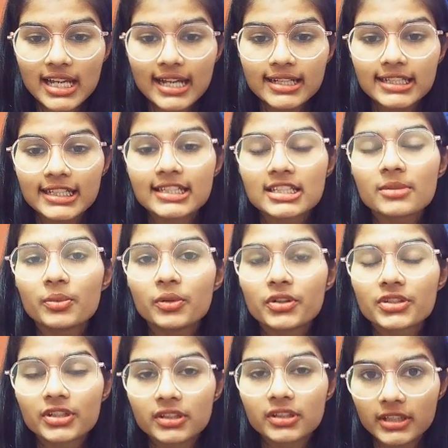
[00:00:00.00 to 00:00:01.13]
and
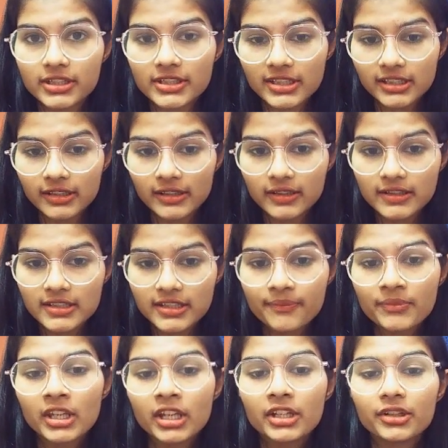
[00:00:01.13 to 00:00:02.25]
interpersonal skills
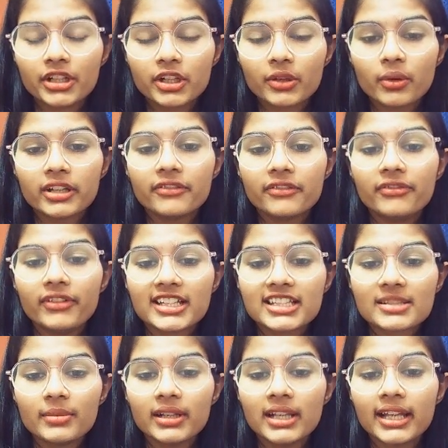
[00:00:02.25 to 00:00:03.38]
you require the
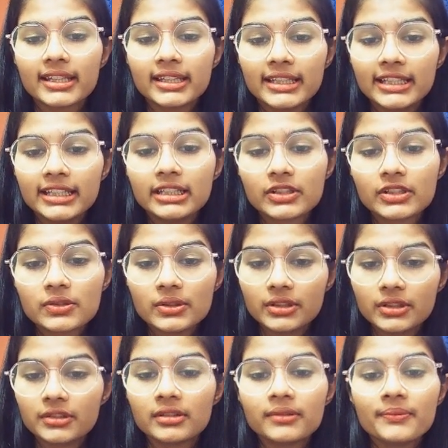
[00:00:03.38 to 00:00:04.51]
flexible and the eager to
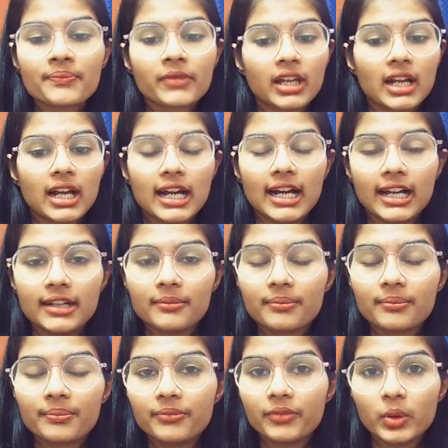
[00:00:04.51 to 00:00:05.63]
learn and
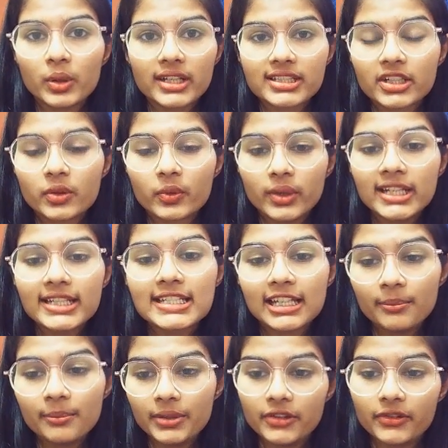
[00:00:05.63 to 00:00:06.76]
work as a great
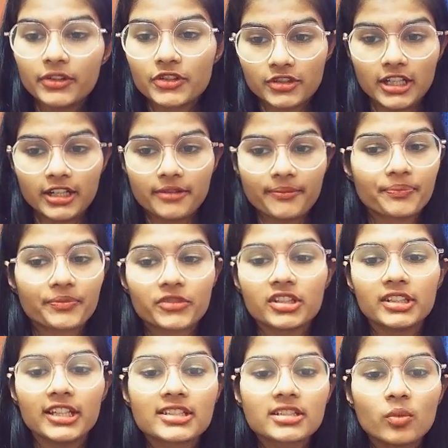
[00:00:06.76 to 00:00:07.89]
team player into that so
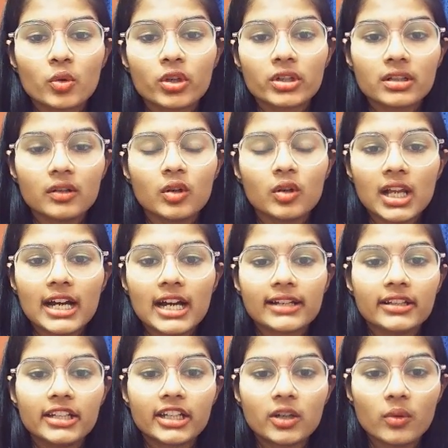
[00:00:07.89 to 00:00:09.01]
these are what all are
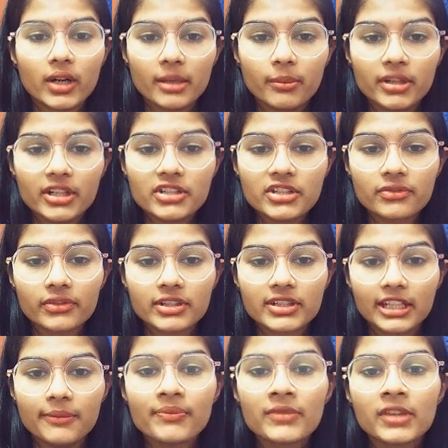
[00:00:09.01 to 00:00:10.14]
the requirements for the
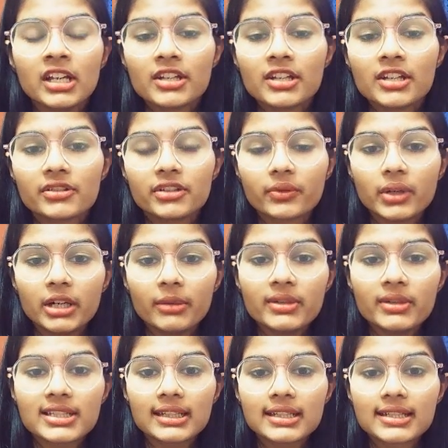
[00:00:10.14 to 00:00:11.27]
same the
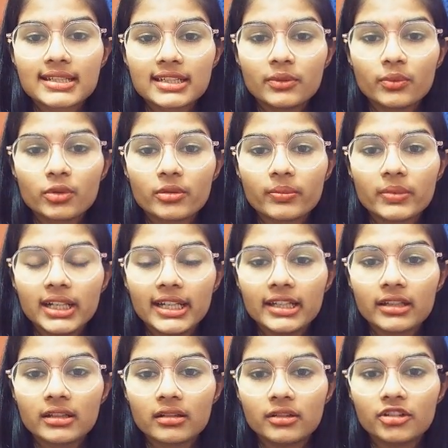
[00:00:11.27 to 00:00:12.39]
requirements are listed would be like
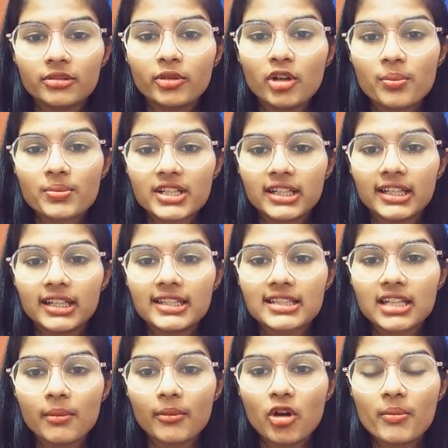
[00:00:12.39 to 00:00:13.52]
uh, you'll be obtaining
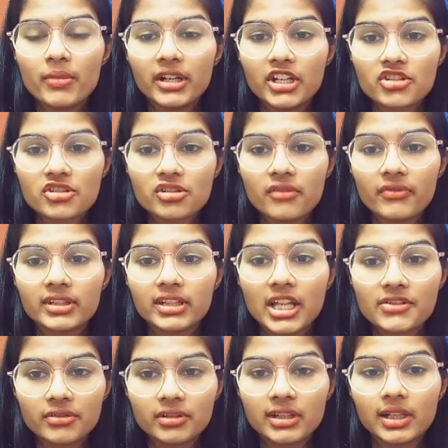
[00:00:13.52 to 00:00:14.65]
some combination of
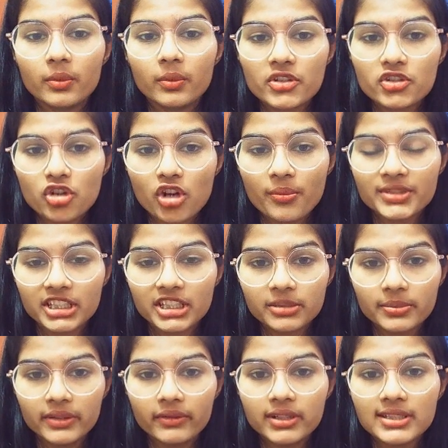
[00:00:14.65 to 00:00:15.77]
industry relevant jobs
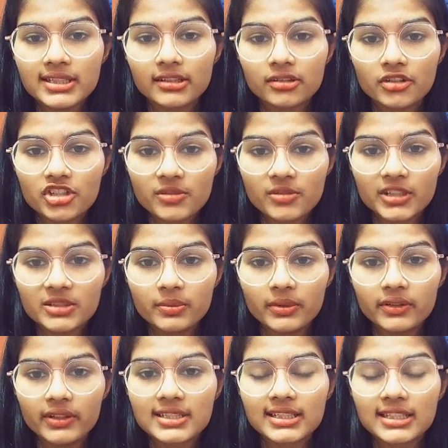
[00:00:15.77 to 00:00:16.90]
experience internship
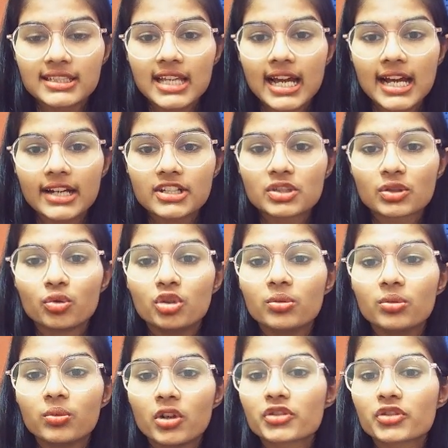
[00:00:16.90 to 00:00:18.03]
experiences and school
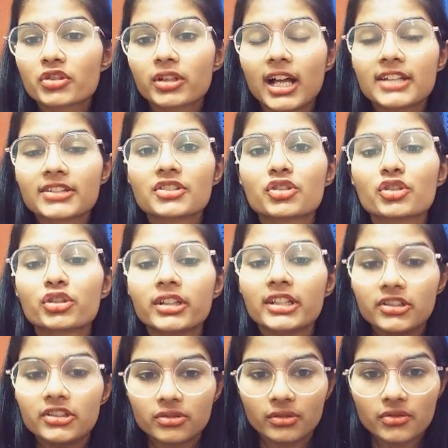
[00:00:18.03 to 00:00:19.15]
works or classes or the
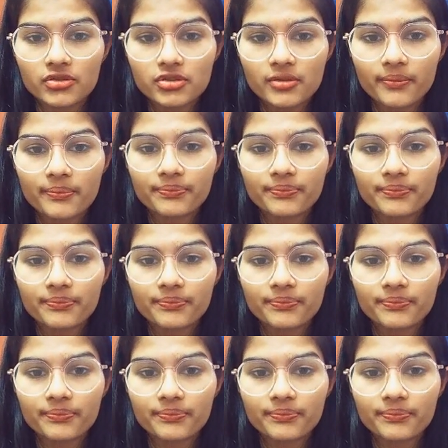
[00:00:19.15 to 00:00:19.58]
research